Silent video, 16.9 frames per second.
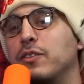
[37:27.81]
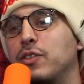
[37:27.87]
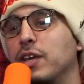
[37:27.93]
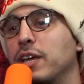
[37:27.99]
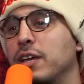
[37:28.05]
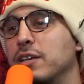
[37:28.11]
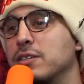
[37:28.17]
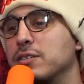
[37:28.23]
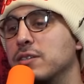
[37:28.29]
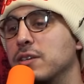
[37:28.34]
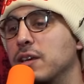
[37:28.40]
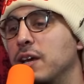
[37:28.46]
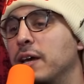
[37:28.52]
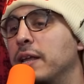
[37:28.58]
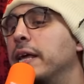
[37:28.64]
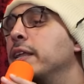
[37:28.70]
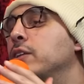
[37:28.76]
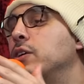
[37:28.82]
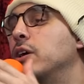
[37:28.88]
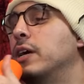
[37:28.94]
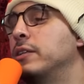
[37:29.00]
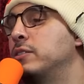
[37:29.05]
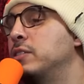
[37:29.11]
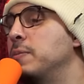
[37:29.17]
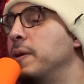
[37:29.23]
the thing is, and, and,
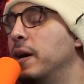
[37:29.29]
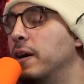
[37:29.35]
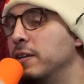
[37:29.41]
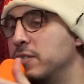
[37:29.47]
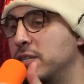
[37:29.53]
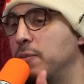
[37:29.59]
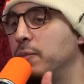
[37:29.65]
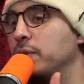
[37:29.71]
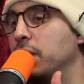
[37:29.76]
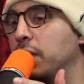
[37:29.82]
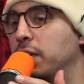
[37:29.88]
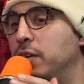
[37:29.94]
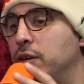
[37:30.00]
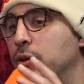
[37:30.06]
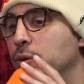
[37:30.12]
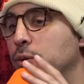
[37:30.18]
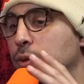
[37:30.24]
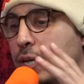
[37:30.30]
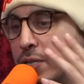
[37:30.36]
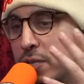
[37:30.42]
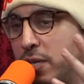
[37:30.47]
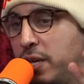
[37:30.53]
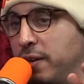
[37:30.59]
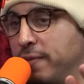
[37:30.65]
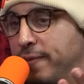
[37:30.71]
and to be honest, someone like you who
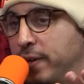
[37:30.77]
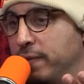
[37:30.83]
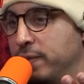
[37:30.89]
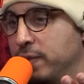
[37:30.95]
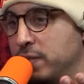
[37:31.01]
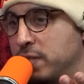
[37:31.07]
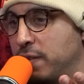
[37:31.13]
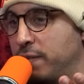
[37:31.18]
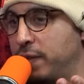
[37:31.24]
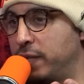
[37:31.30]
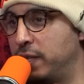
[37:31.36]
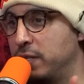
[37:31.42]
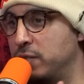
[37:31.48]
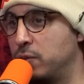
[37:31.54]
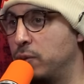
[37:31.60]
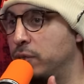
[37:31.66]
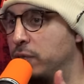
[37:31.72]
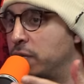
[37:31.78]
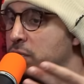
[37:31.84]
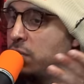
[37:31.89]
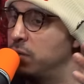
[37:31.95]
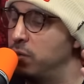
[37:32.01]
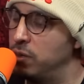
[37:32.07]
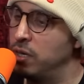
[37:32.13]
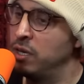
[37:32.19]
doesn't get involved in stuff like this or
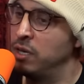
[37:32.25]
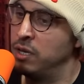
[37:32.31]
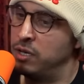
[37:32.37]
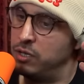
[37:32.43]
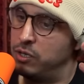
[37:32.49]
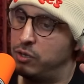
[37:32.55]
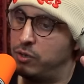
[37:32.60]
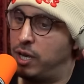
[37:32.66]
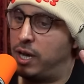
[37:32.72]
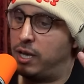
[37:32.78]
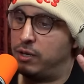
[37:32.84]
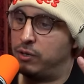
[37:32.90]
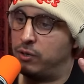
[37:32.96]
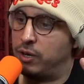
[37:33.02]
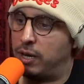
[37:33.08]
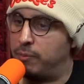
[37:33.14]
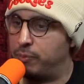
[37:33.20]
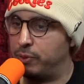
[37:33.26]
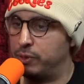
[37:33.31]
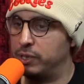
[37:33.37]
doesn't, you're not you're not